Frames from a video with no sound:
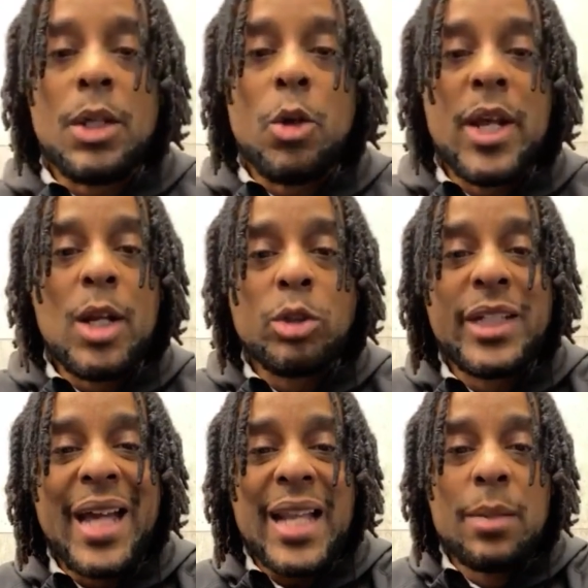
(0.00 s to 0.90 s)
But you ain't know
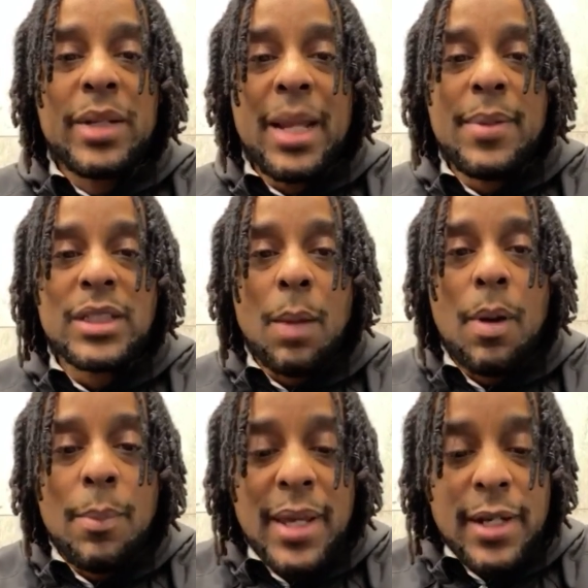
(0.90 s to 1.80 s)
she got them demons
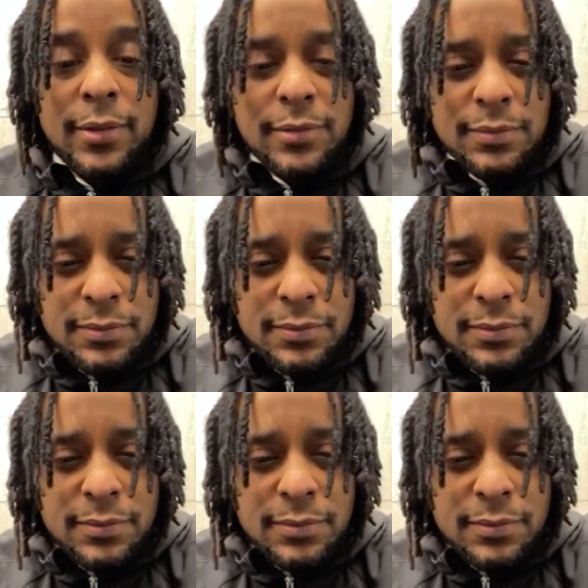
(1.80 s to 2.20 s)
up in her.